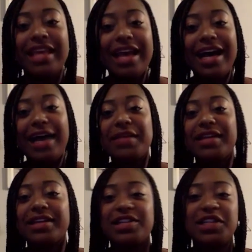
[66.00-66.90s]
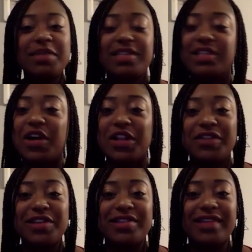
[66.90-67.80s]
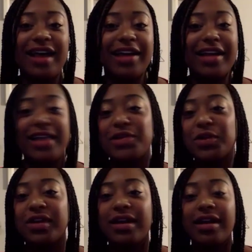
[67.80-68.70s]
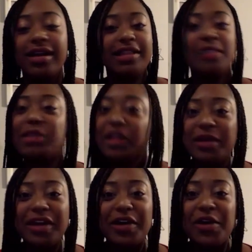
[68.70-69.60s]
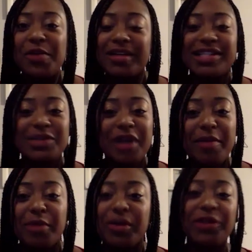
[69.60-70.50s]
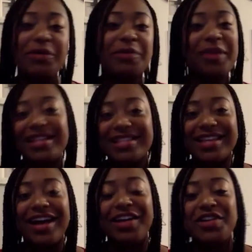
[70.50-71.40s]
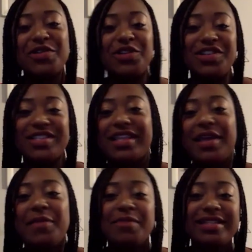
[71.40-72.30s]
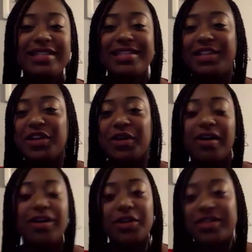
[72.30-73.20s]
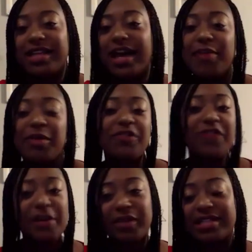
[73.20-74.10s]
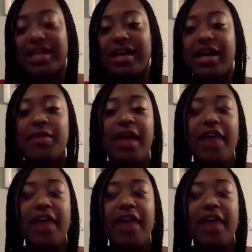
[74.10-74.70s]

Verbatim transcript: Yeah, I mean, she misses all of us. I, I told her, the minute you get home, I swear I'm going to bring you a pizza. You know, she just misses, you know, our girl time, our family time,